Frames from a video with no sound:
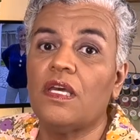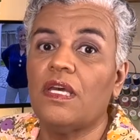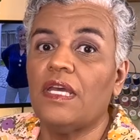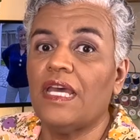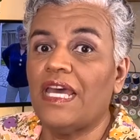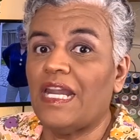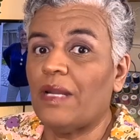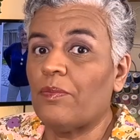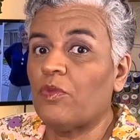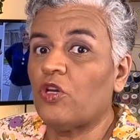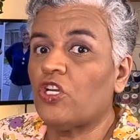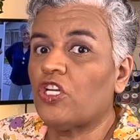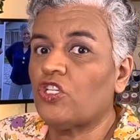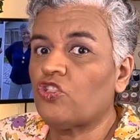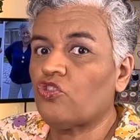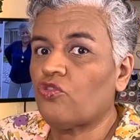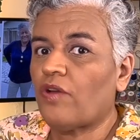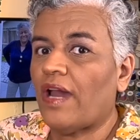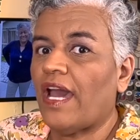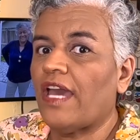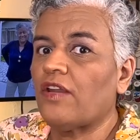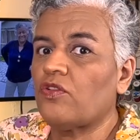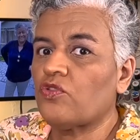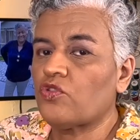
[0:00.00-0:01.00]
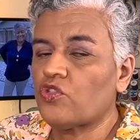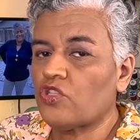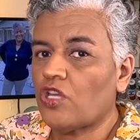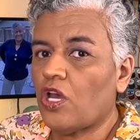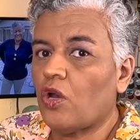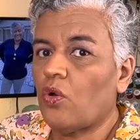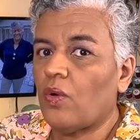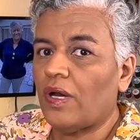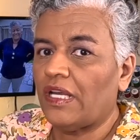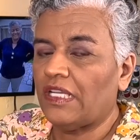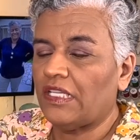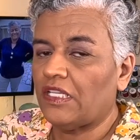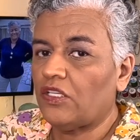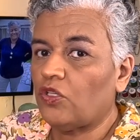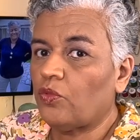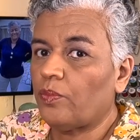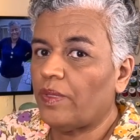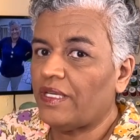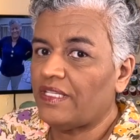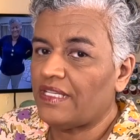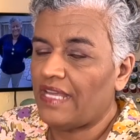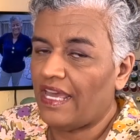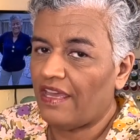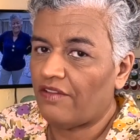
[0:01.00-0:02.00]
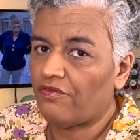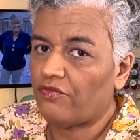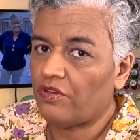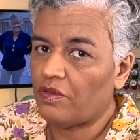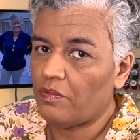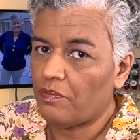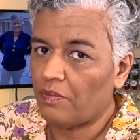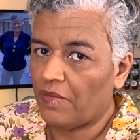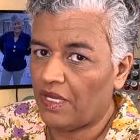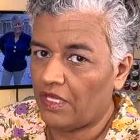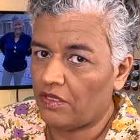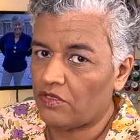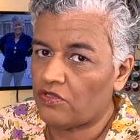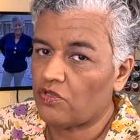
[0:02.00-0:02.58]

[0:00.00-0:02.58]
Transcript: And I'm gonna try to sew a little bit every month.